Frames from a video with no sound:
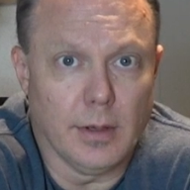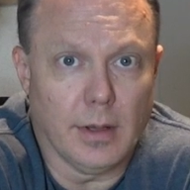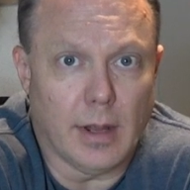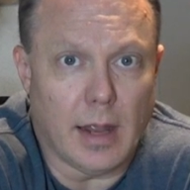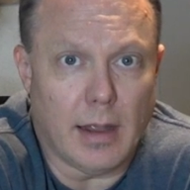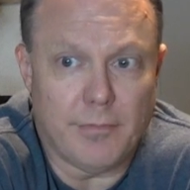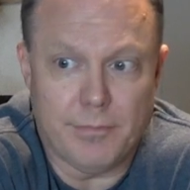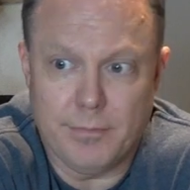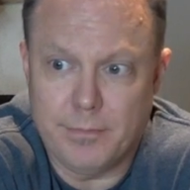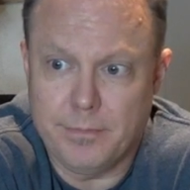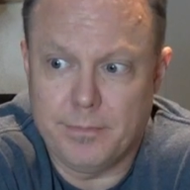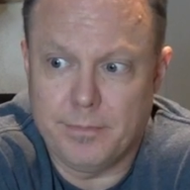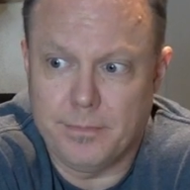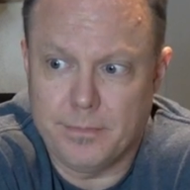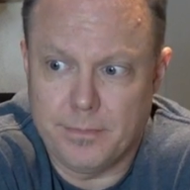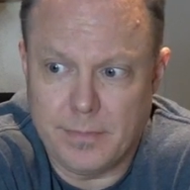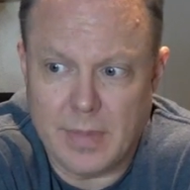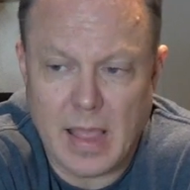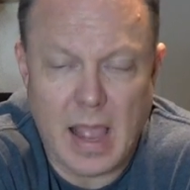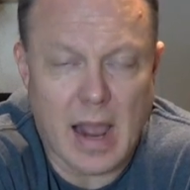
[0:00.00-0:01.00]
I've
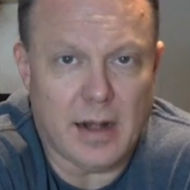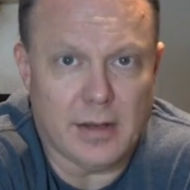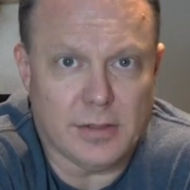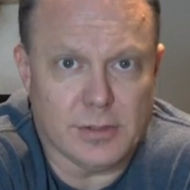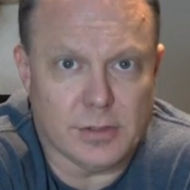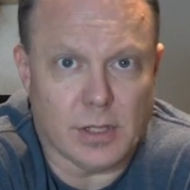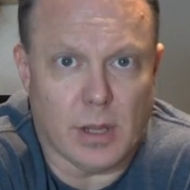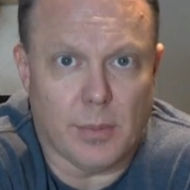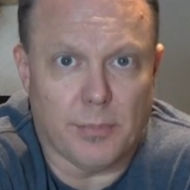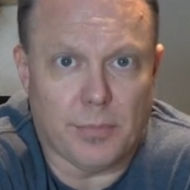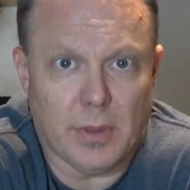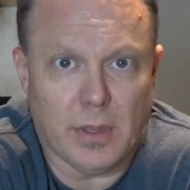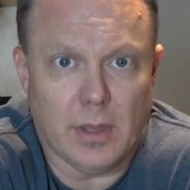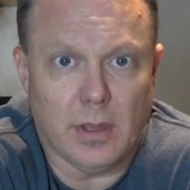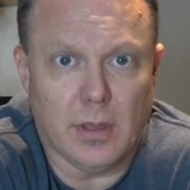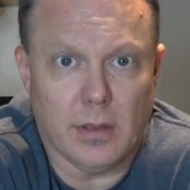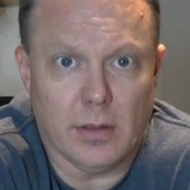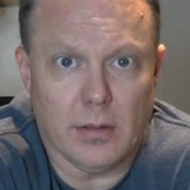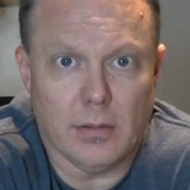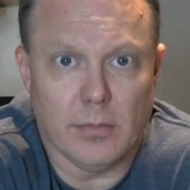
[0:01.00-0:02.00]
gotten
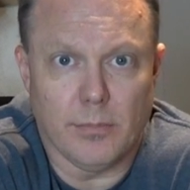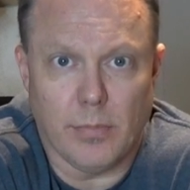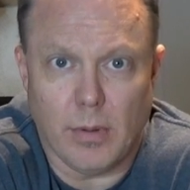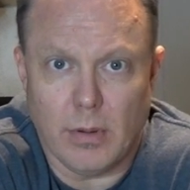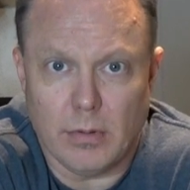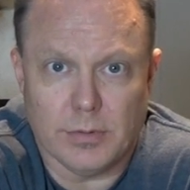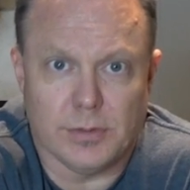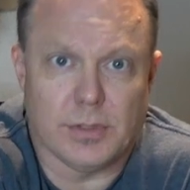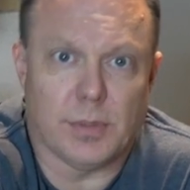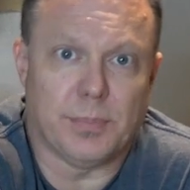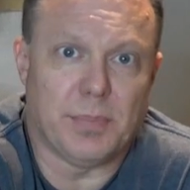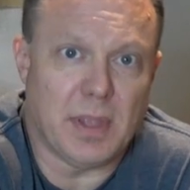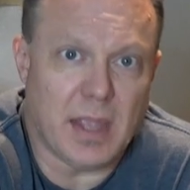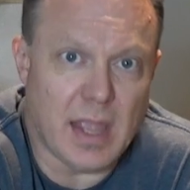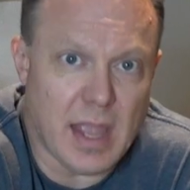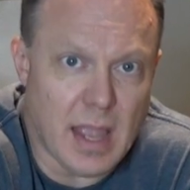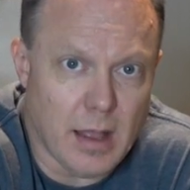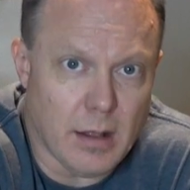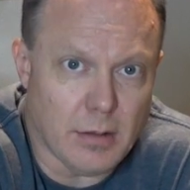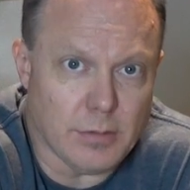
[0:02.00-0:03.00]
something, bought something
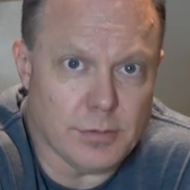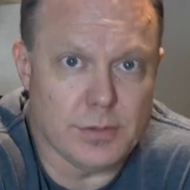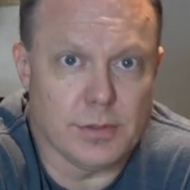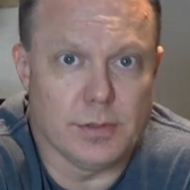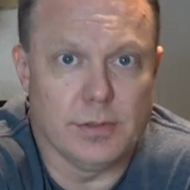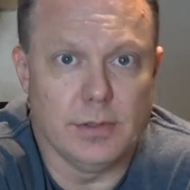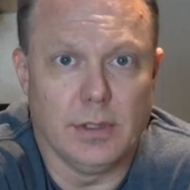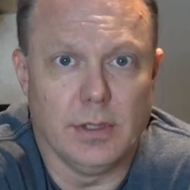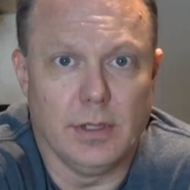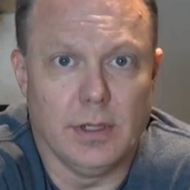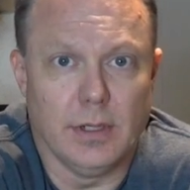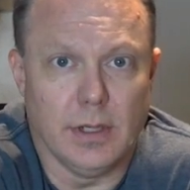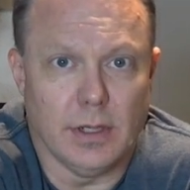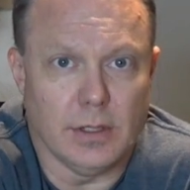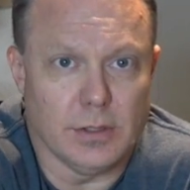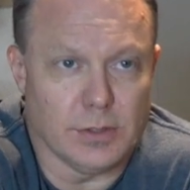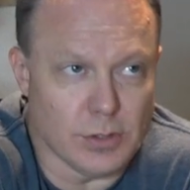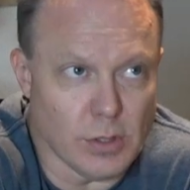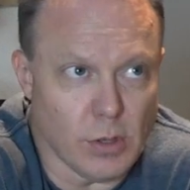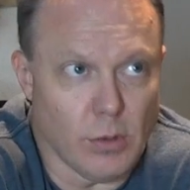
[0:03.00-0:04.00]
else, and
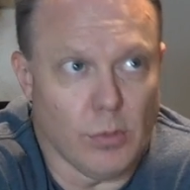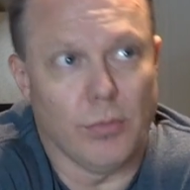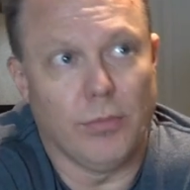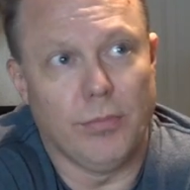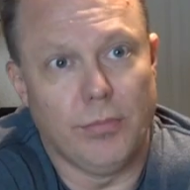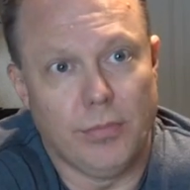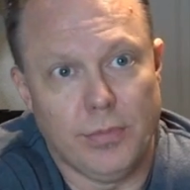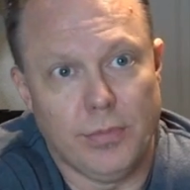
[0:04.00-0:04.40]
sold